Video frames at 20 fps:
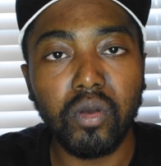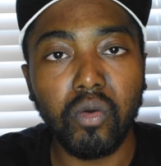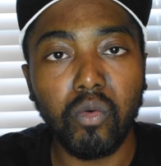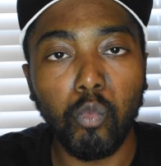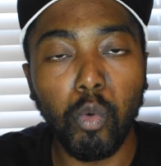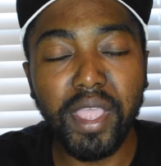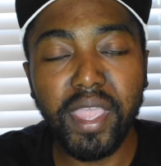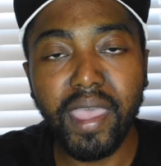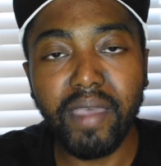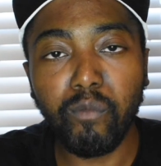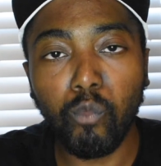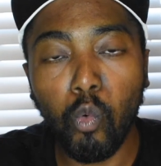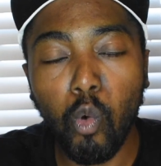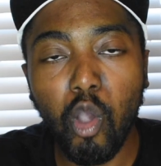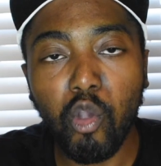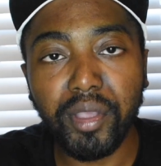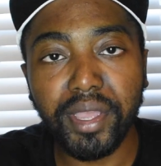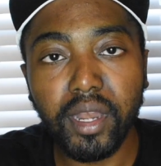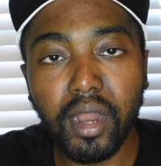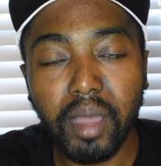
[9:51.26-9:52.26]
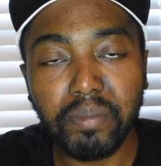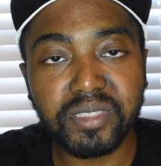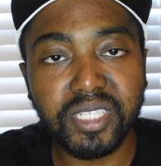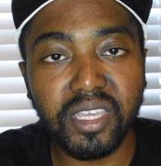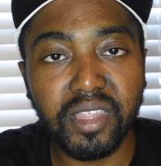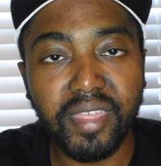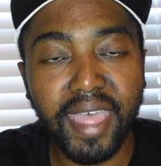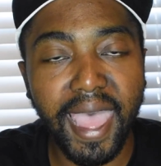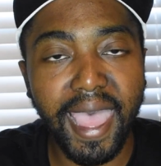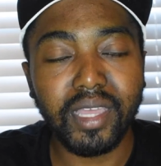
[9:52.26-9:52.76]
We have woken up to
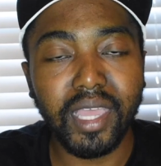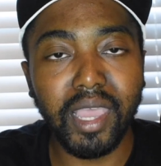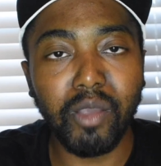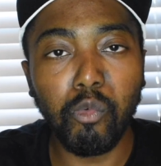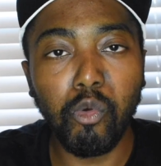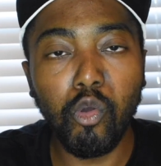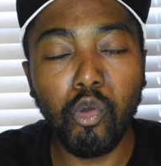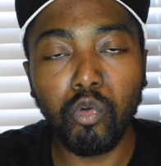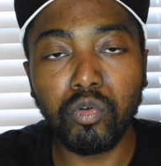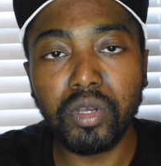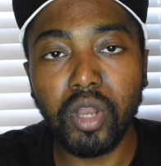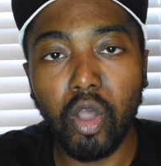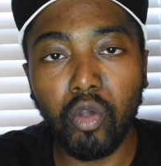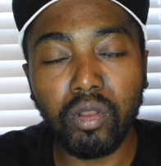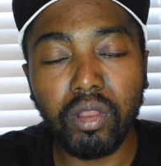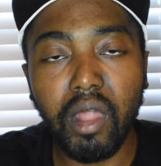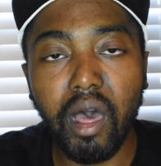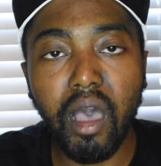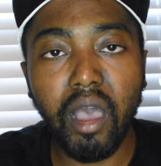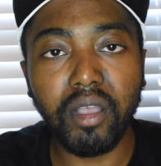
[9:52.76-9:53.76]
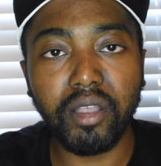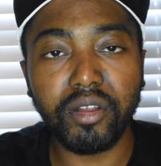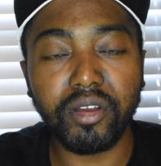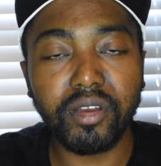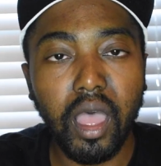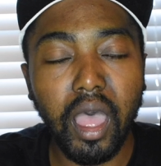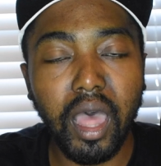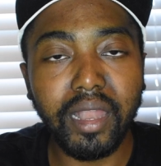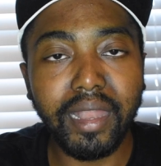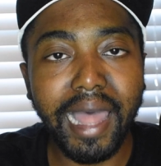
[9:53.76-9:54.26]
that, and we will no longer
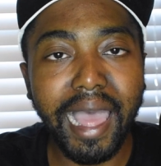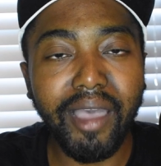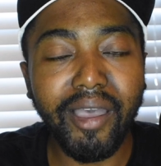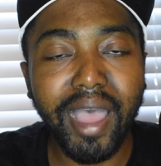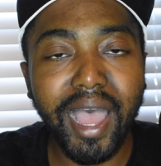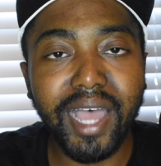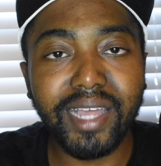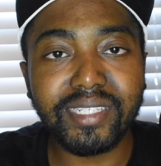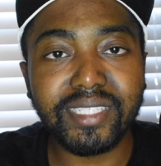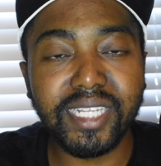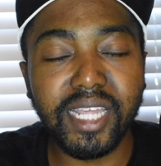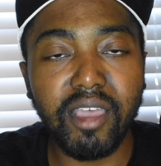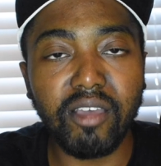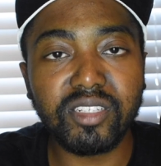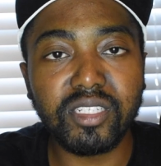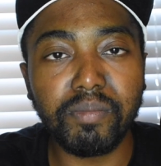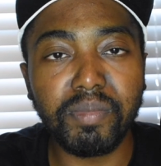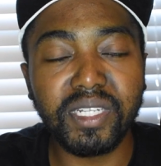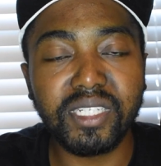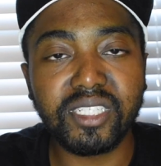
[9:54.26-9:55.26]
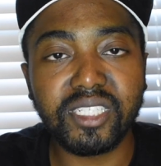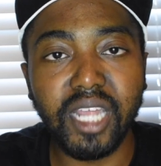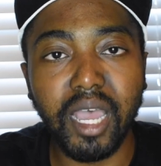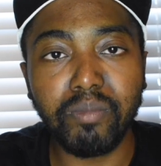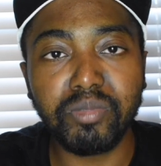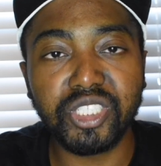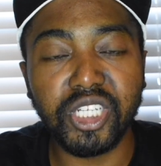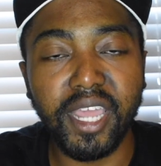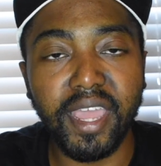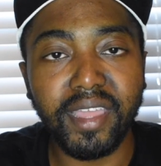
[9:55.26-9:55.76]
allow ourselves to be
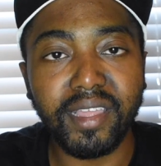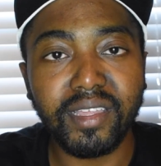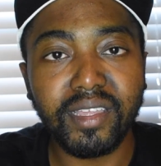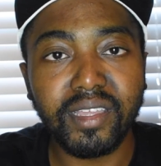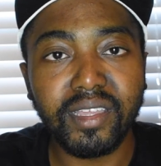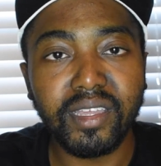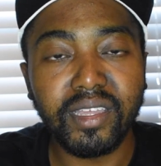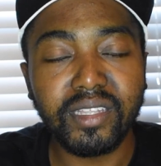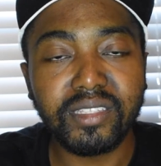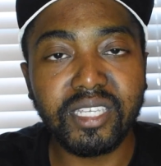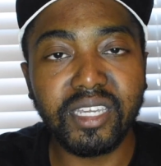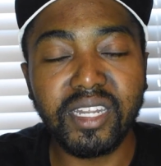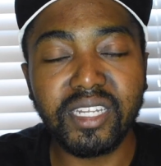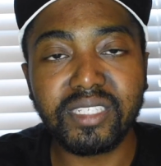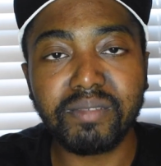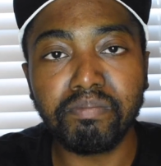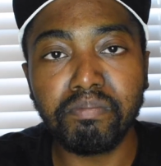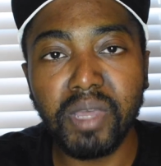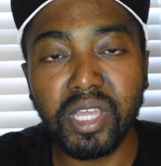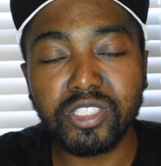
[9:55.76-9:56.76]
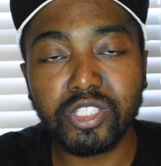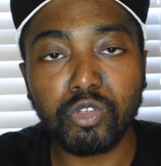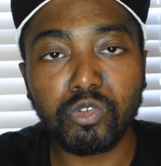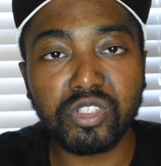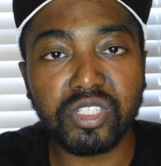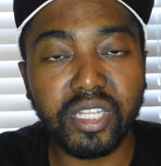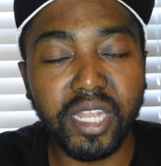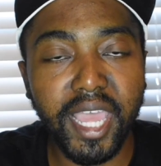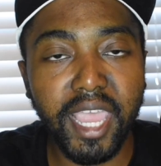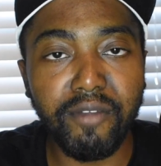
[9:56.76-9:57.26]
subject to this mental
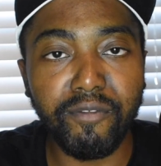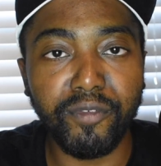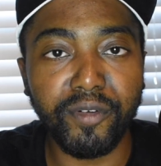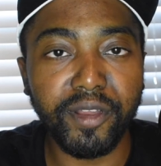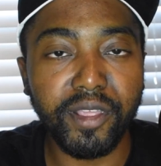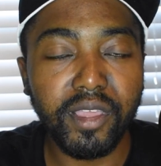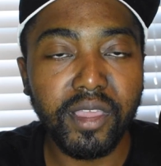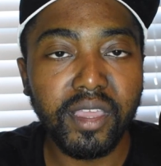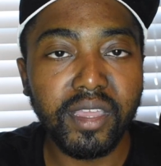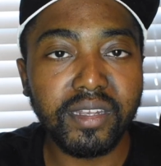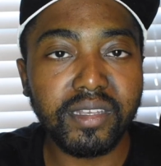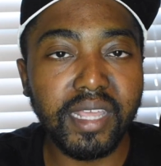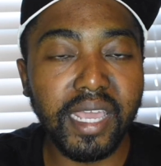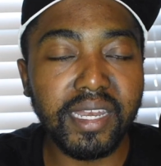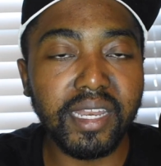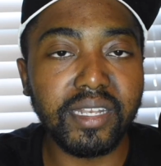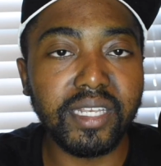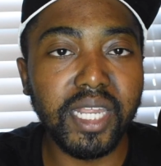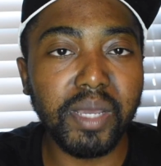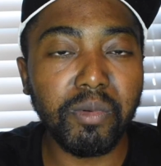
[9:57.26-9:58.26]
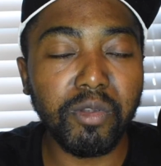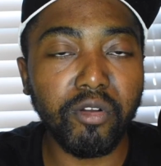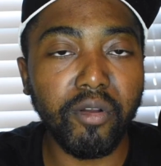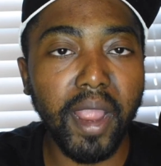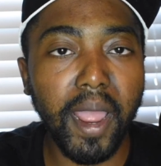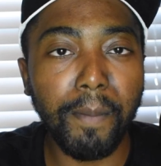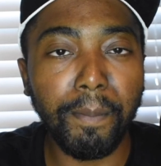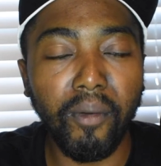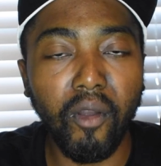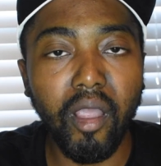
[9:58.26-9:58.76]
slavery that the
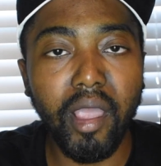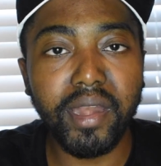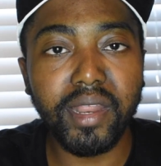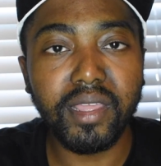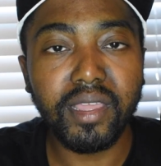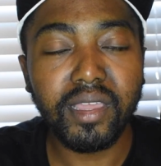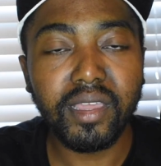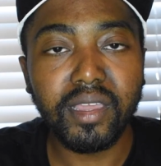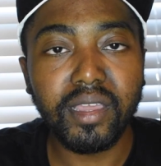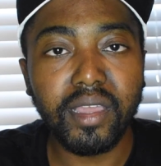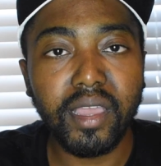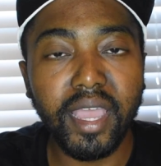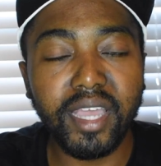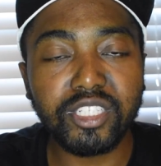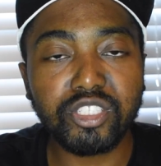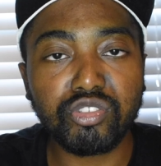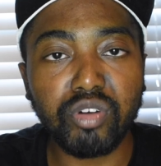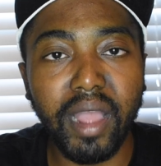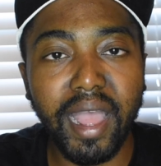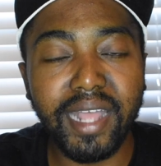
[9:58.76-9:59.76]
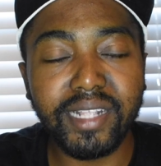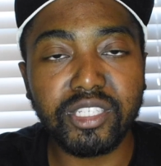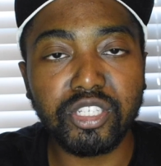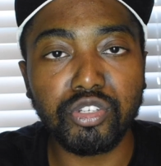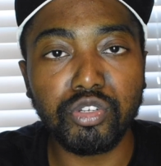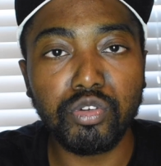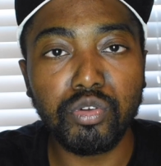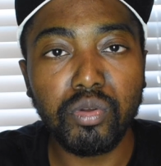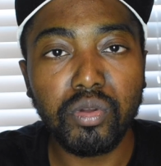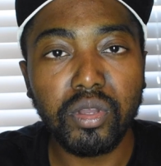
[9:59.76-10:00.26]
Democrat Party has tried
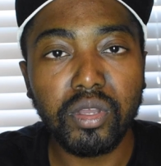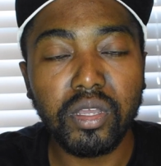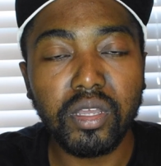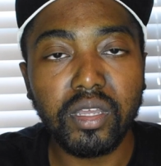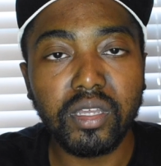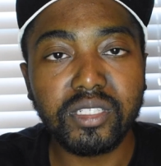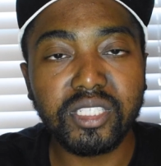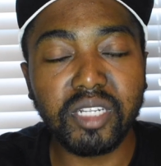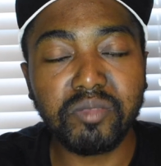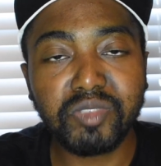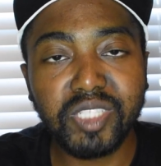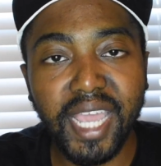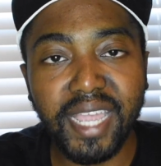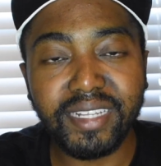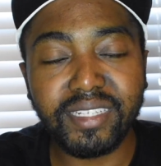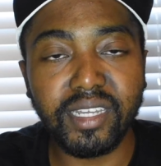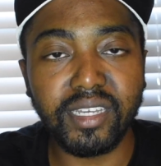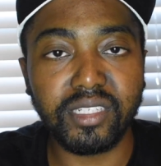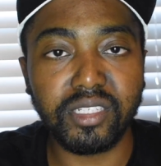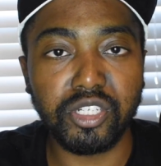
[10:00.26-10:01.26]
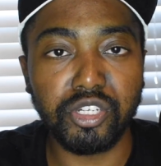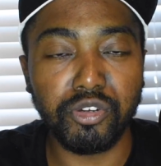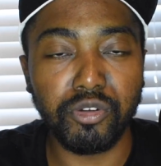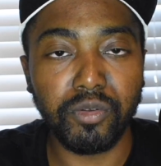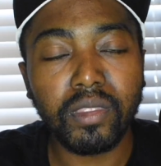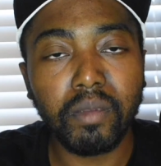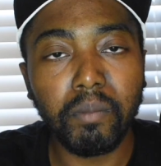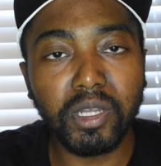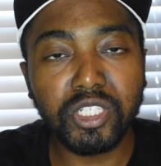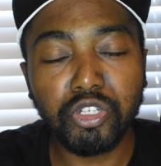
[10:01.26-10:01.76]
to subject us to.
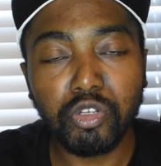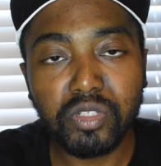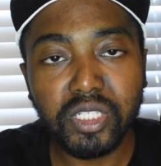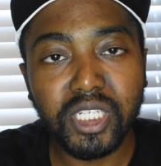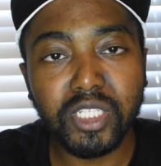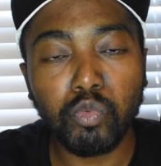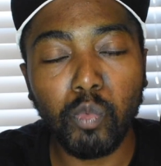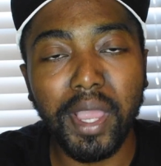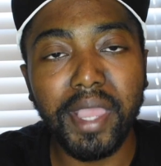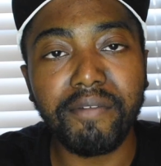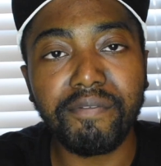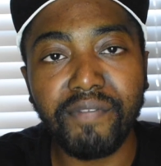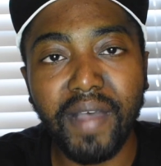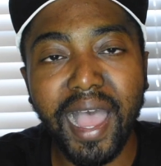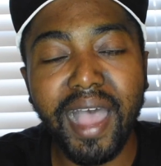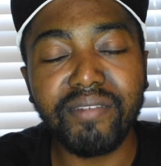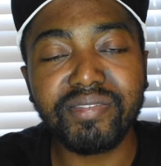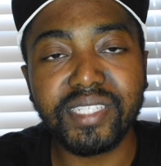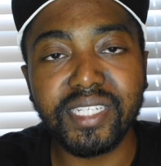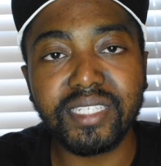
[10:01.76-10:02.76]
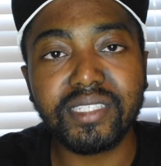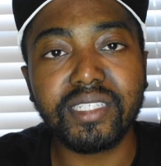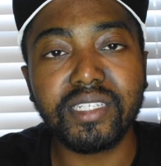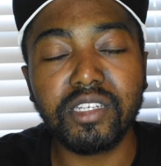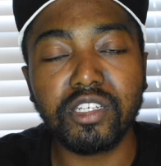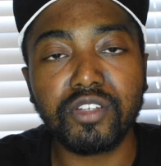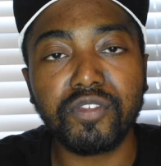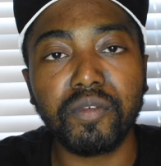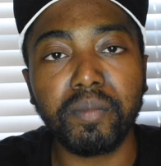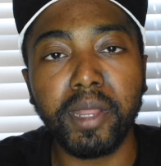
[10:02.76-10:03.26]
But you just wait 5-6
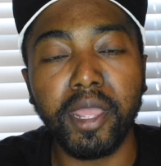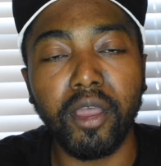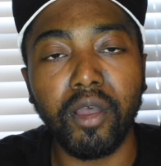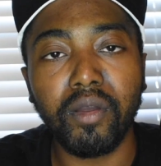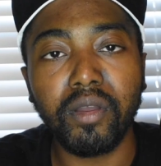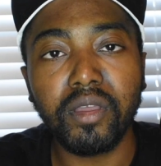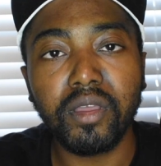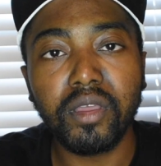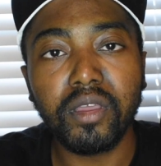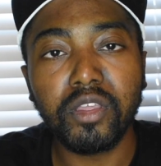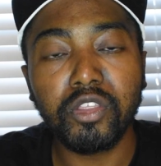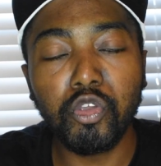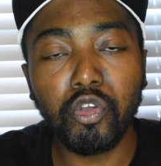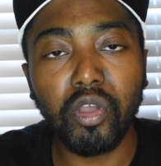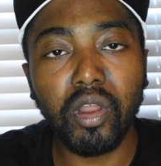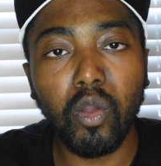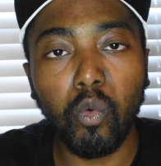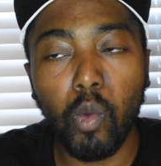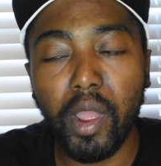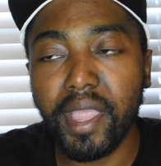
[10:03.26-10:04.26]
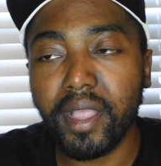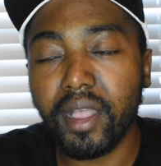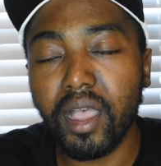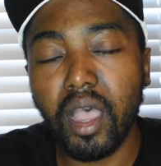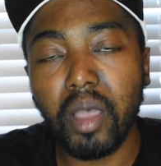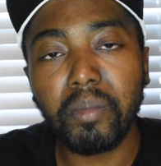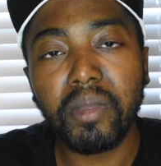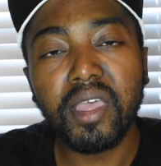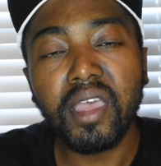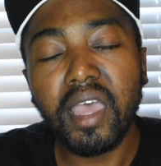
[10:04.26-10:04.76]
years from now, you're gonna wake
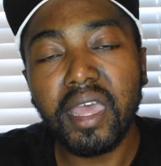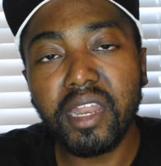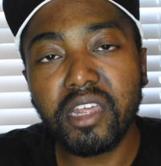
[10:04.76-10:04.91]
up and